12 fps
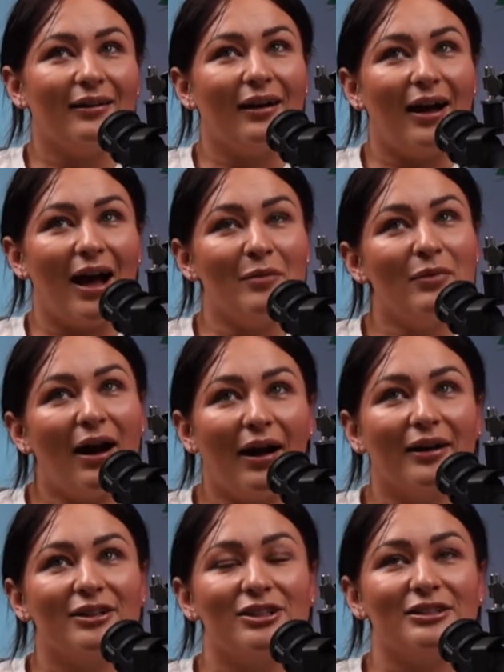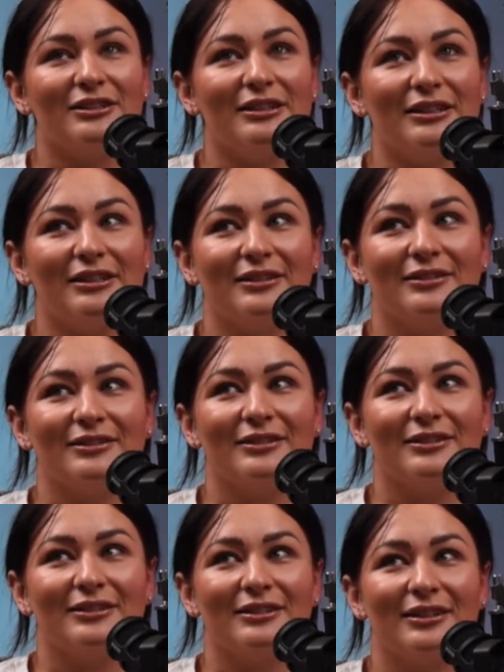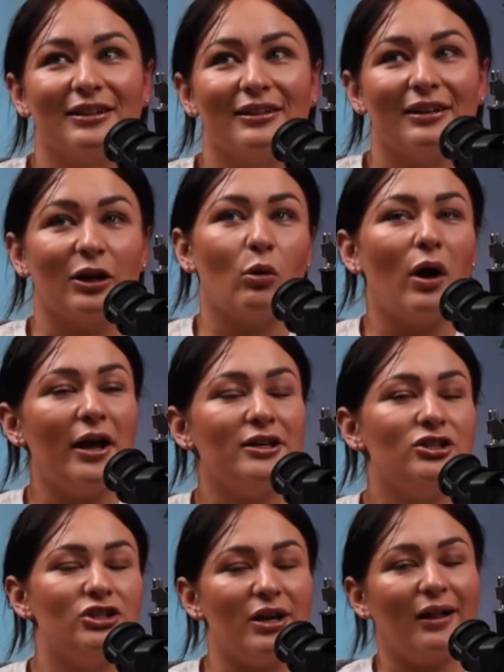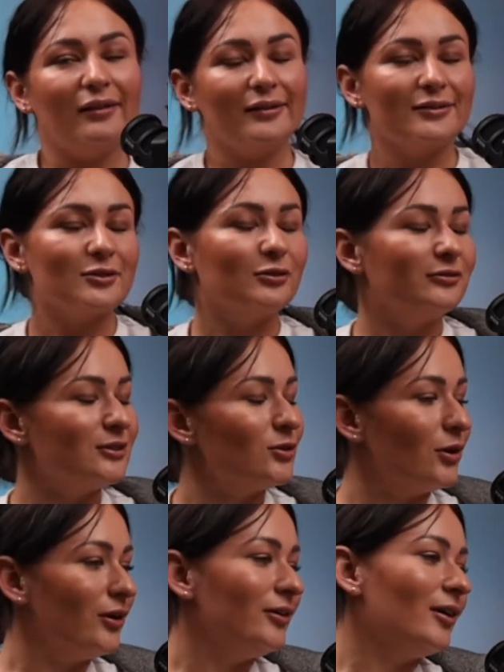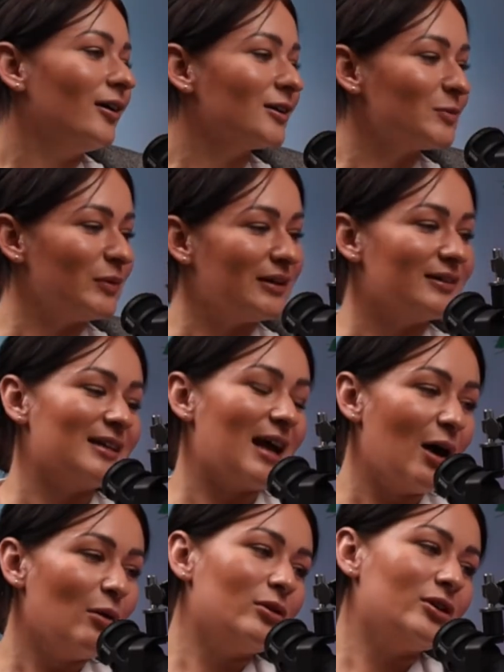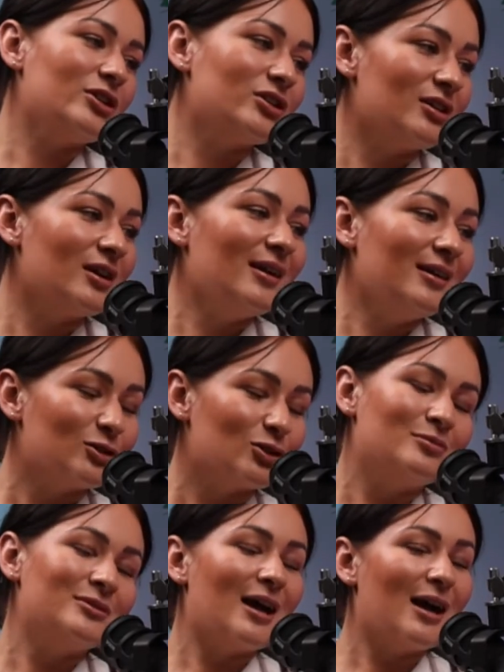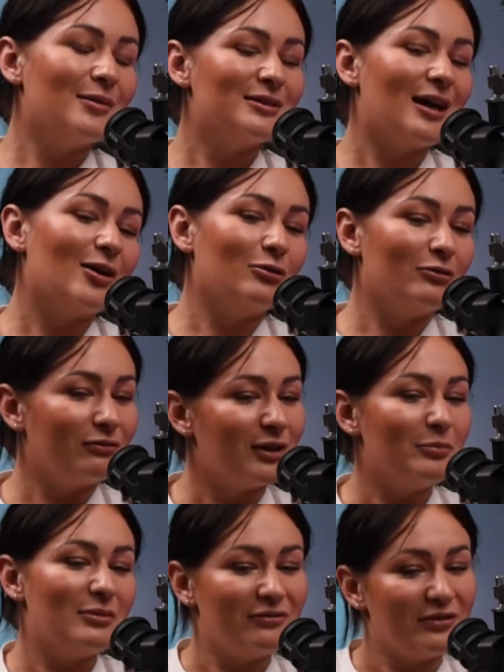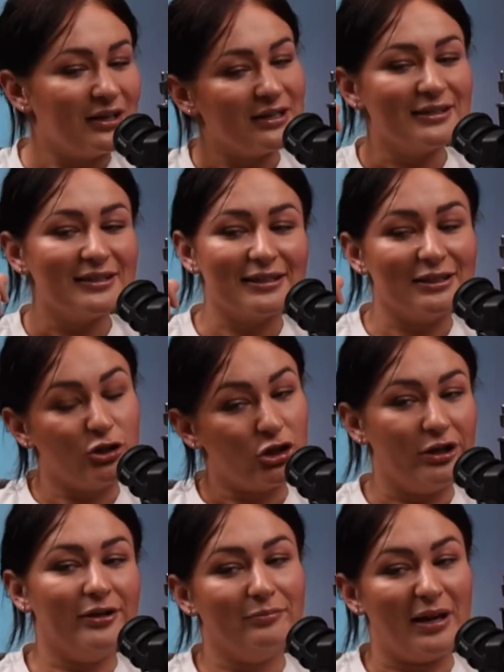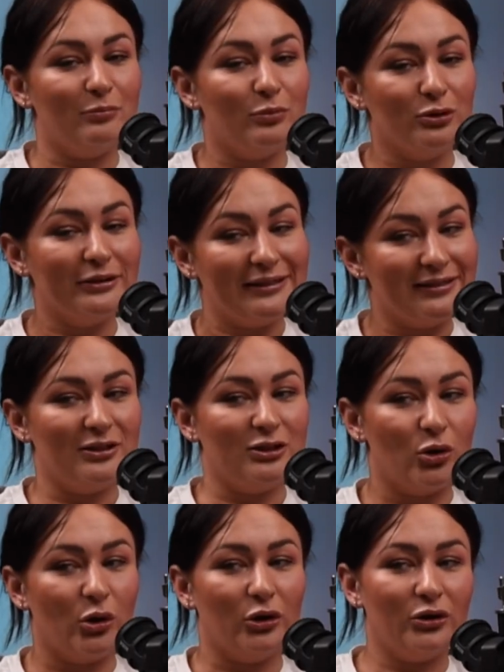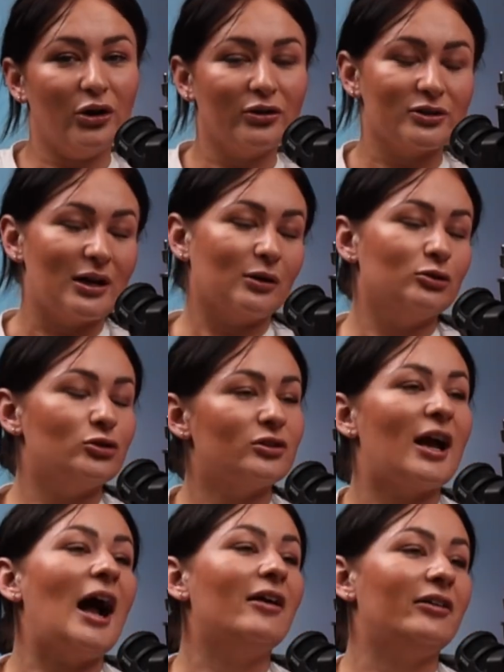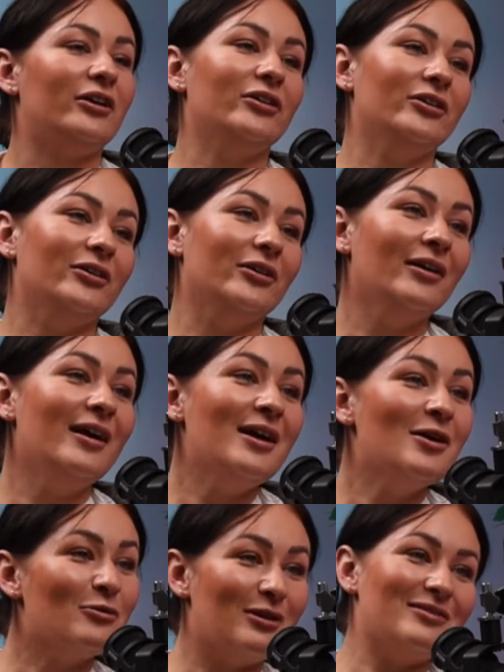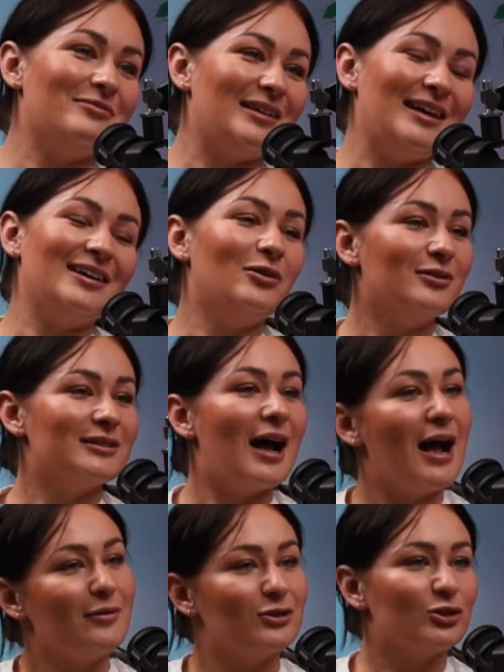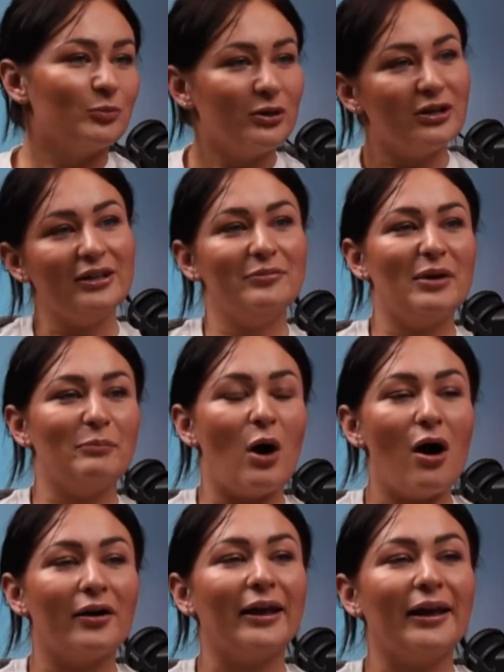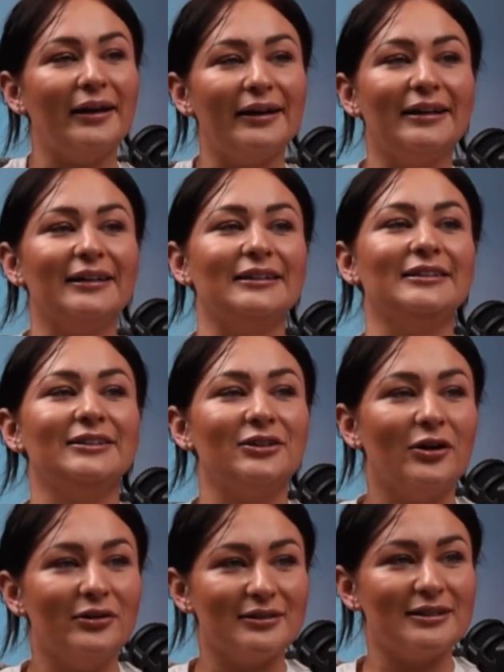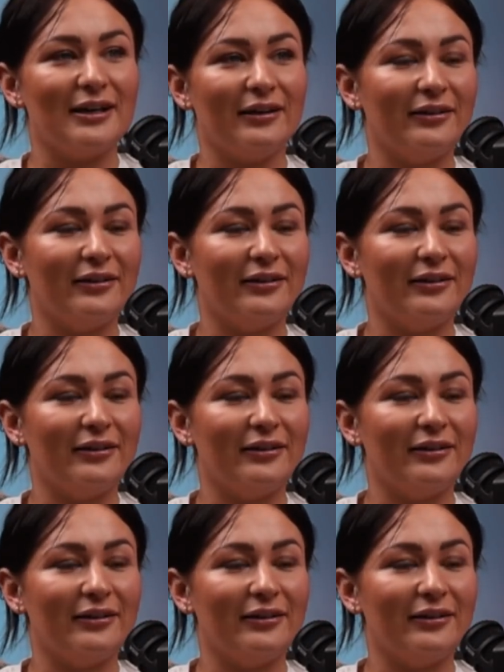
I'm actually like quite jealous over toy dogs because I wish sometimes that I could flip my fingers and turn Maple into a toy dog so I could just carry her with me at all times, just put her in my pocket and, you know, take